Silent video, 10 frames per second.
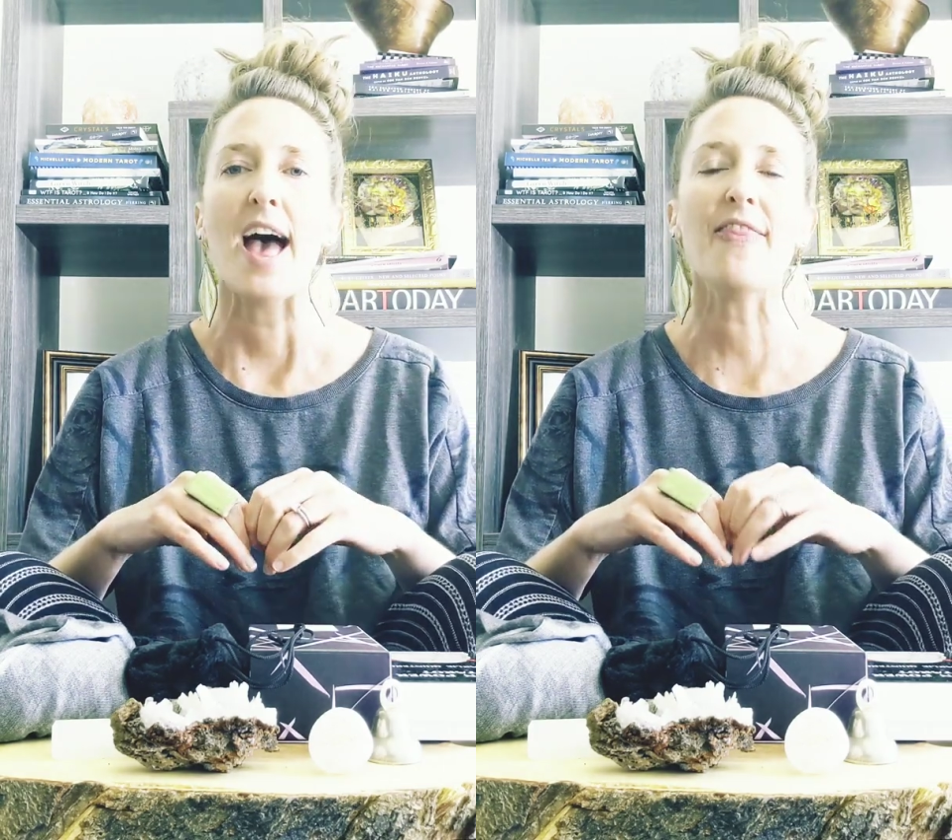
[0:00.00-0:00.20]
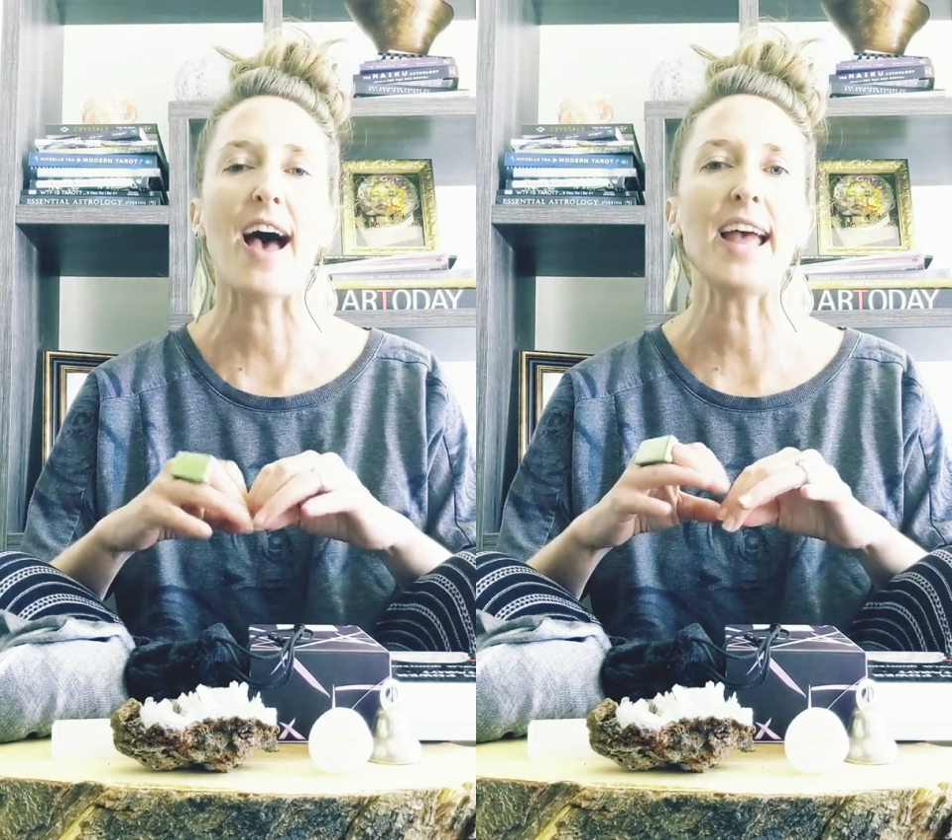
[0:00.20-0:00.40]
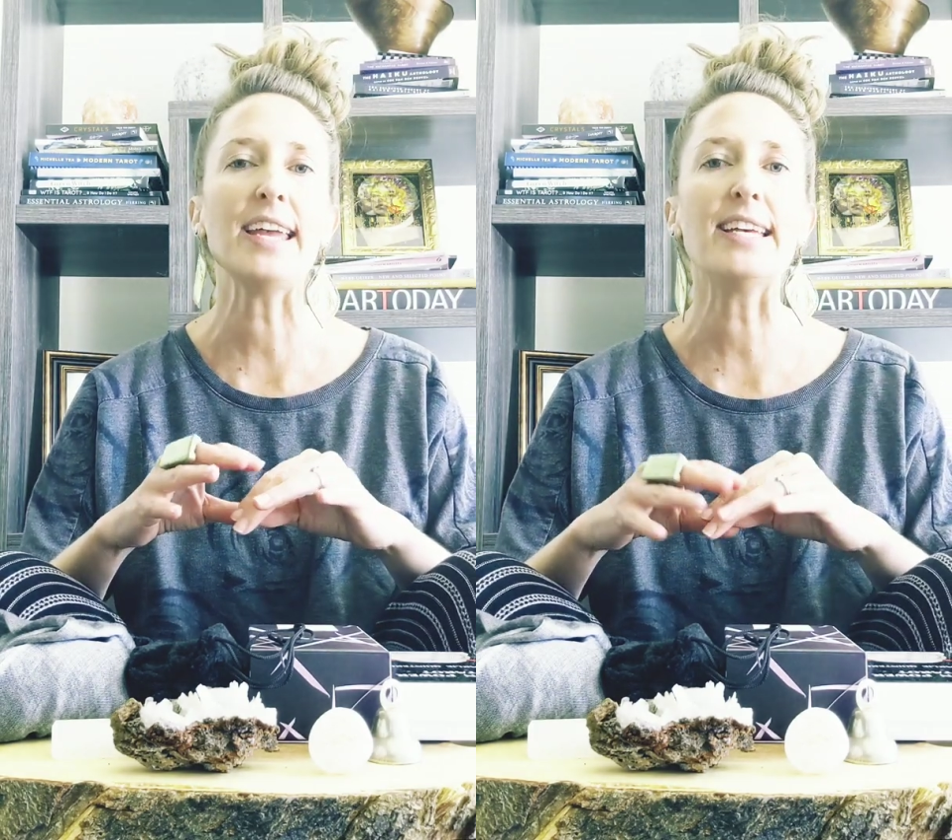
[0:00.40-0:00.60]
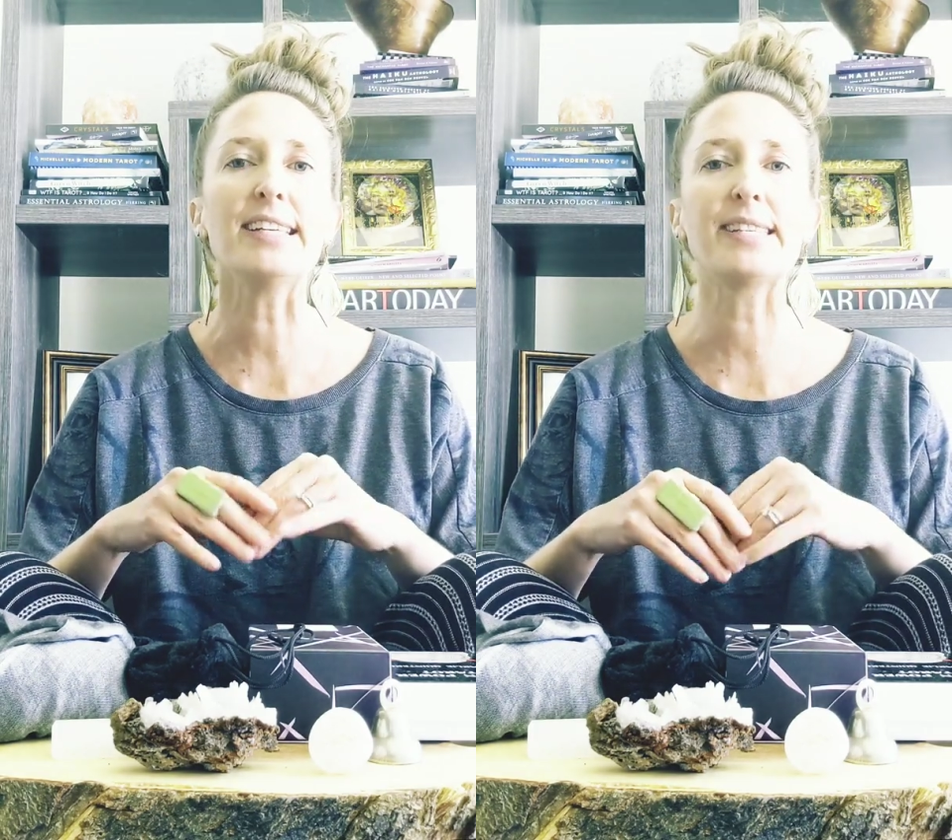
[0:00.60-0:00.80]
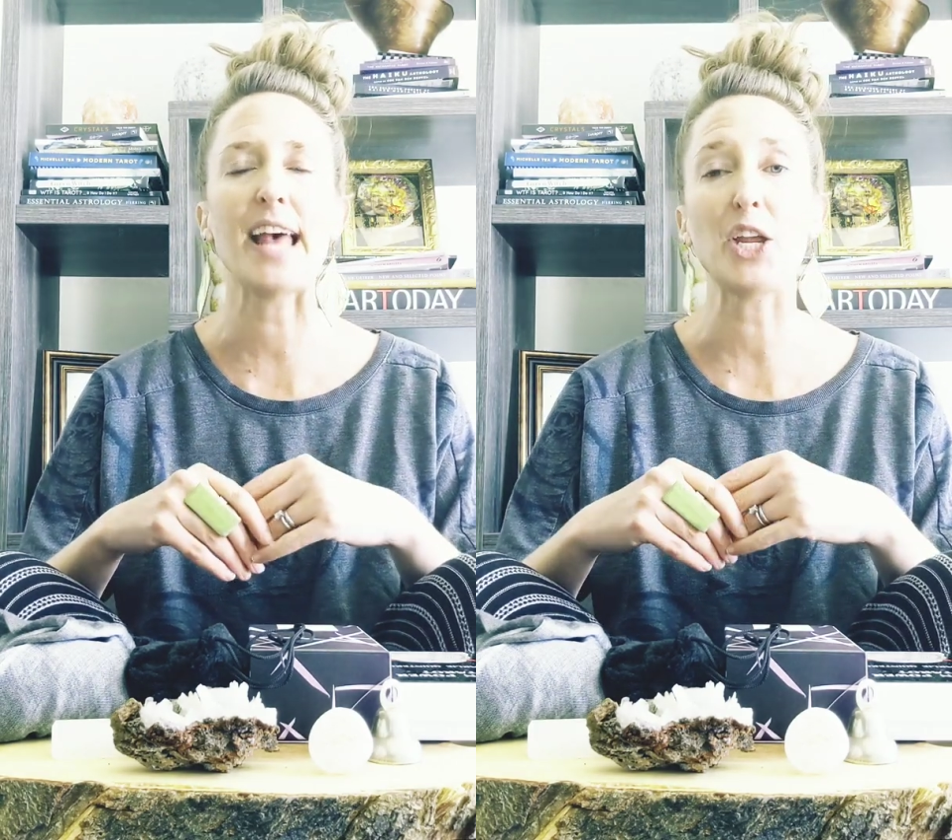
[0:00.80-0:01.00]
And that
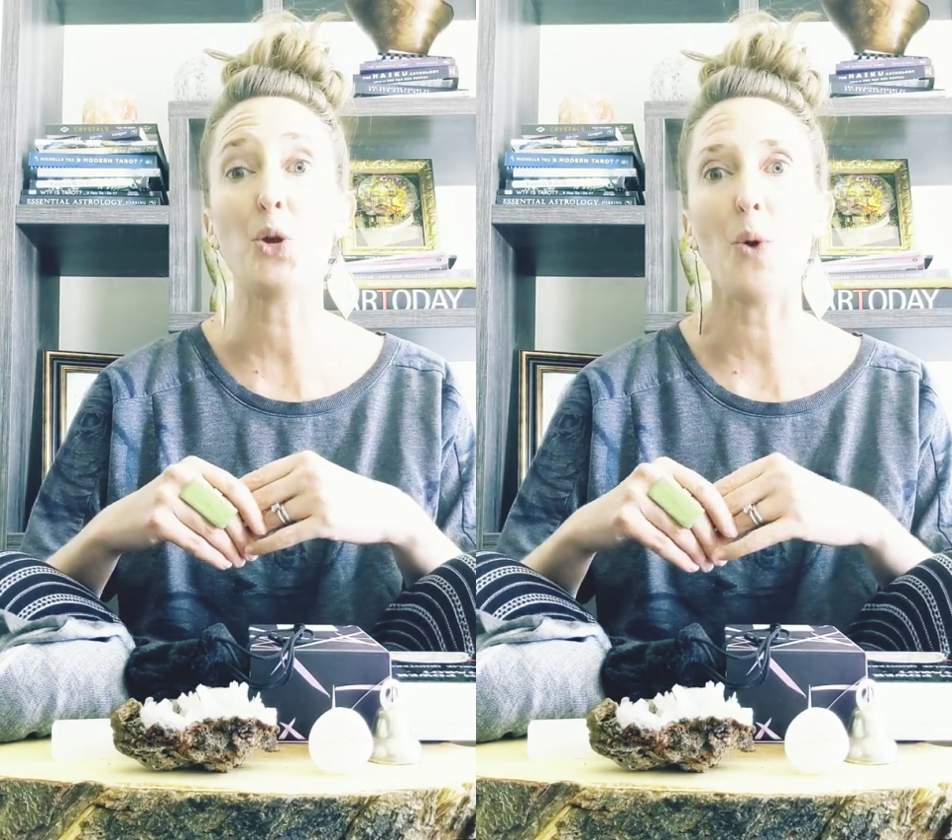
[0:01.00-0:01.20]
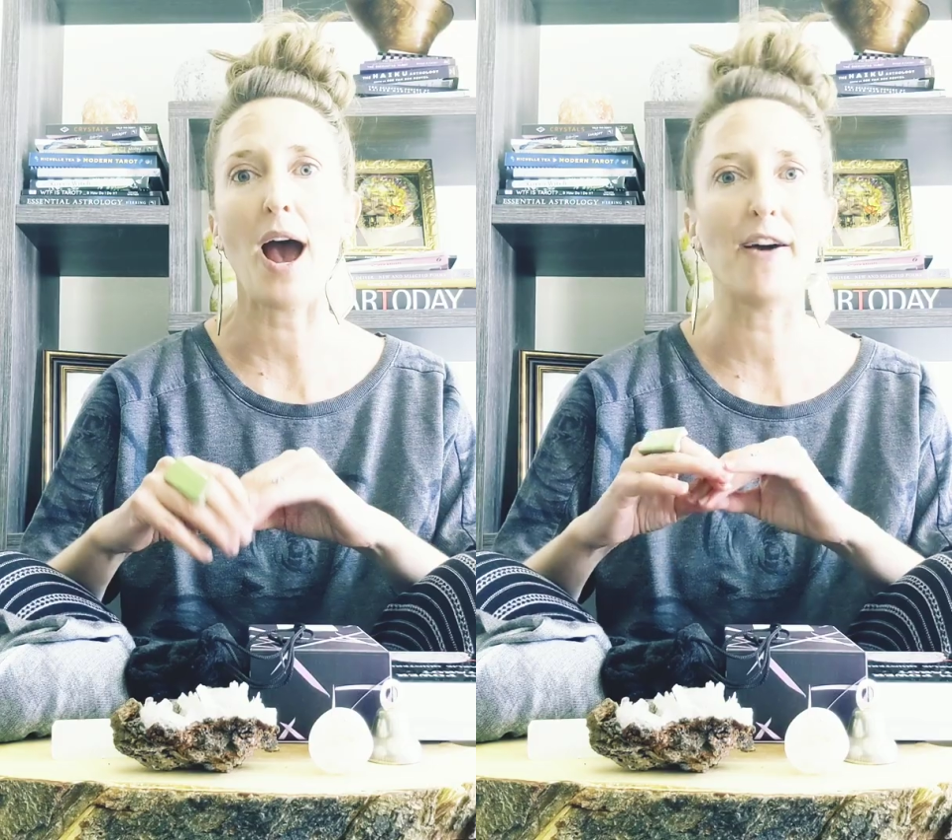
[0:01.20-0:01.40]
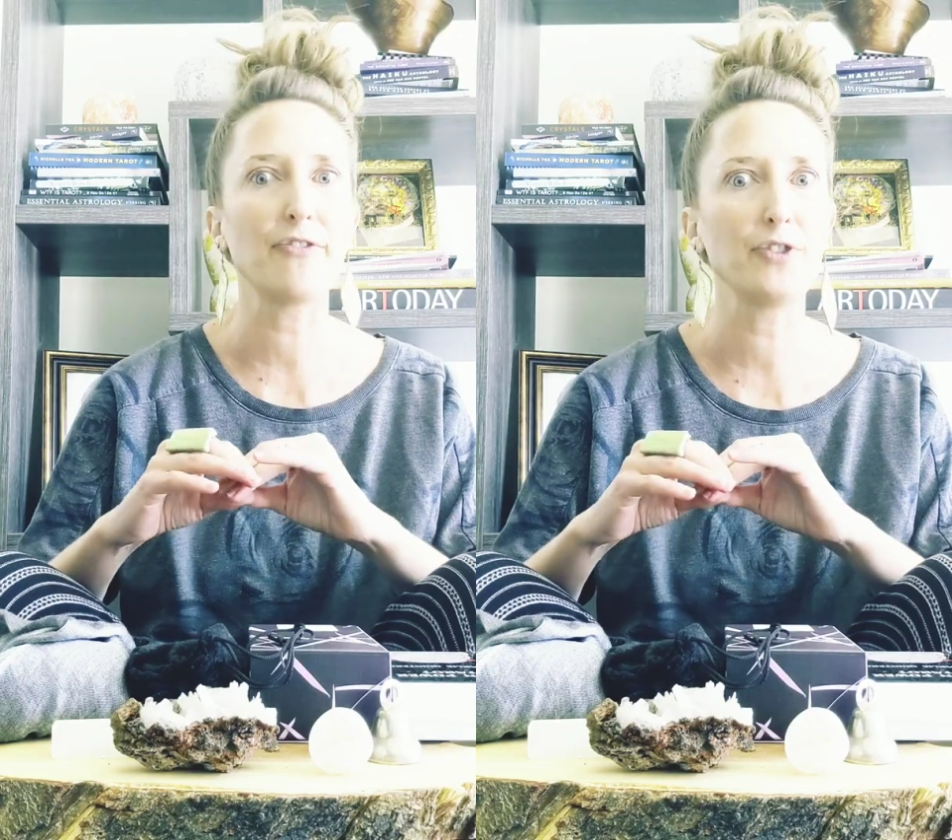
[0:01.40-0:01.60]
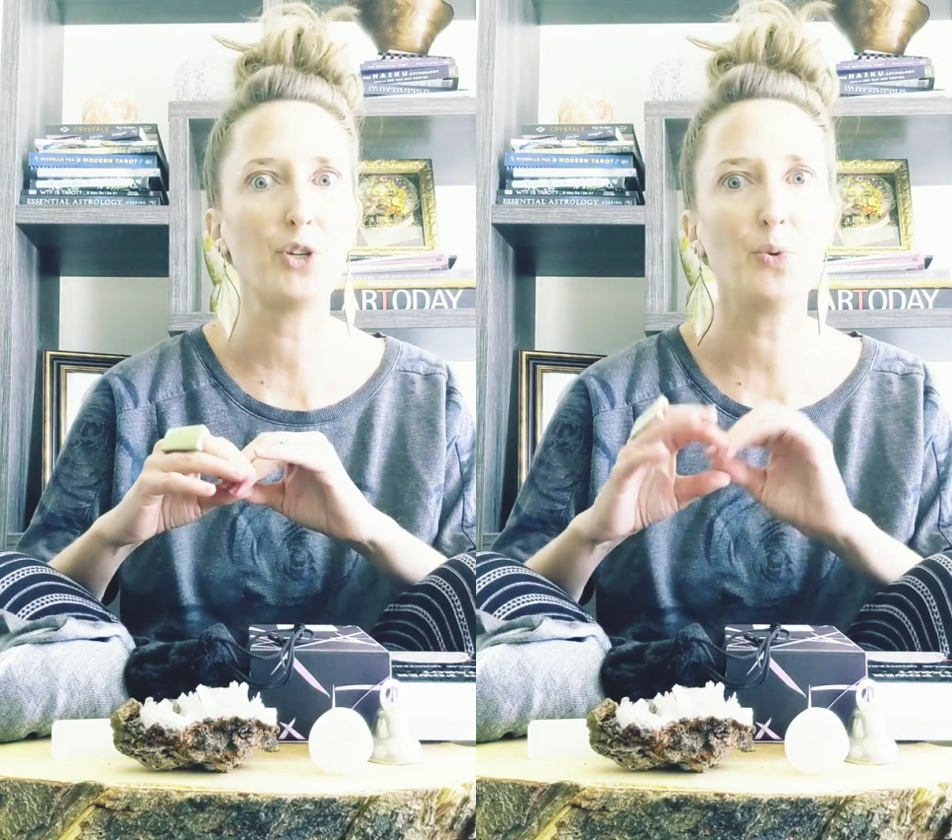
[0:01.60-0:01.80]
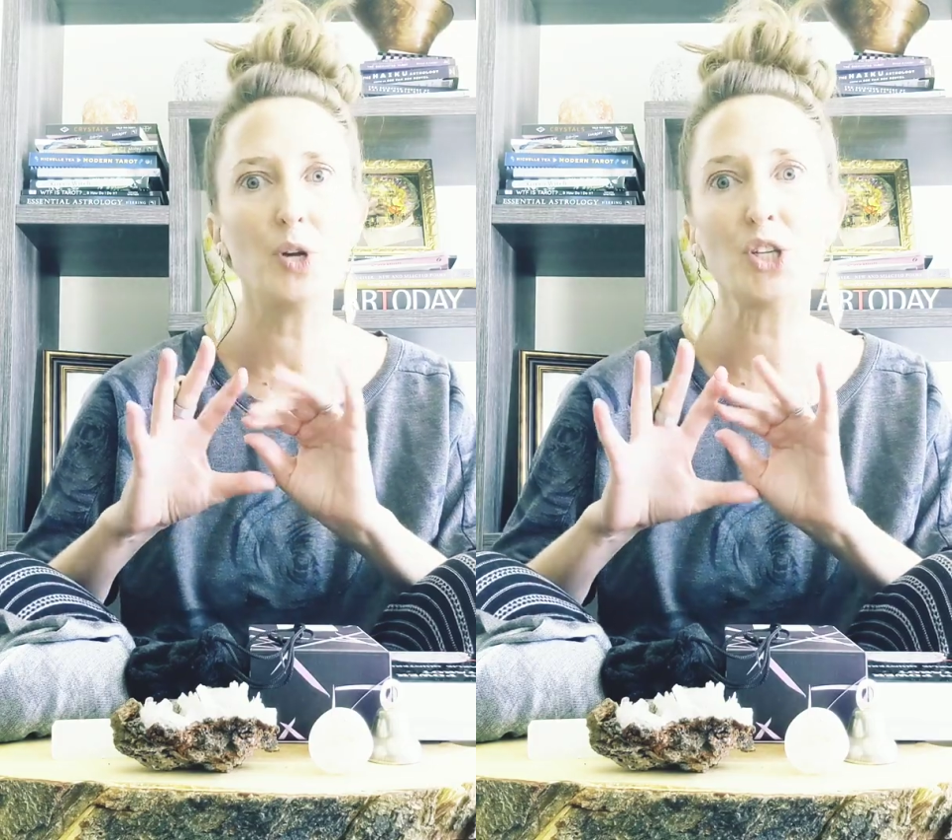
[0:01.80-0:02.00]
is that you have
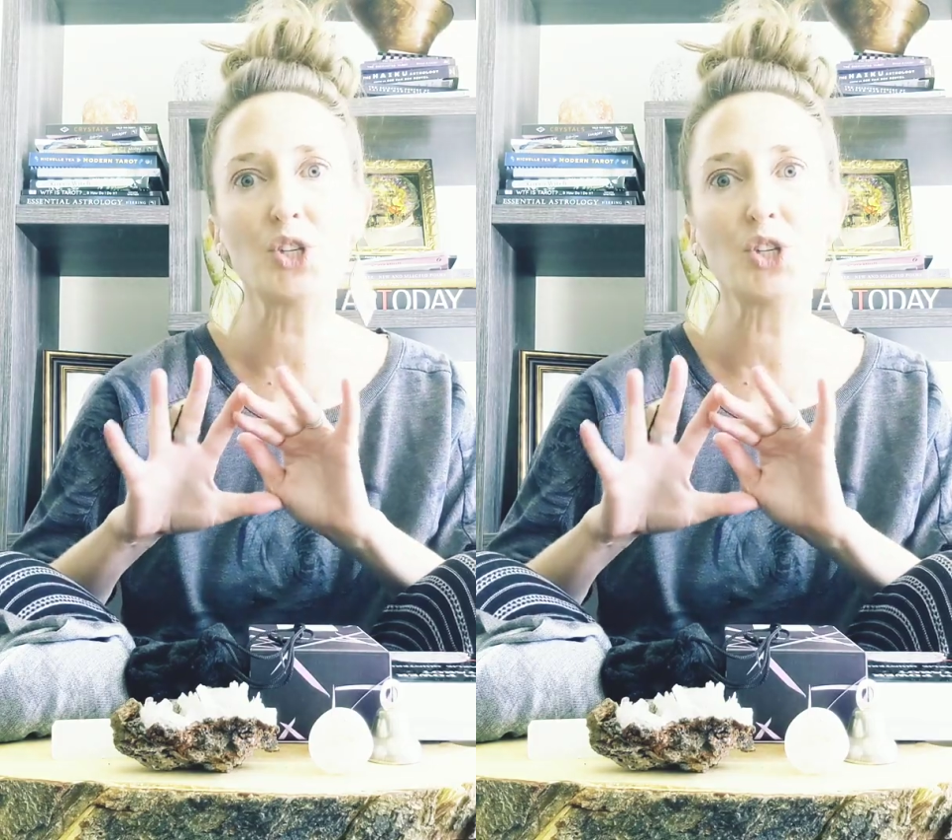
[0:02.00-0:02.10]
to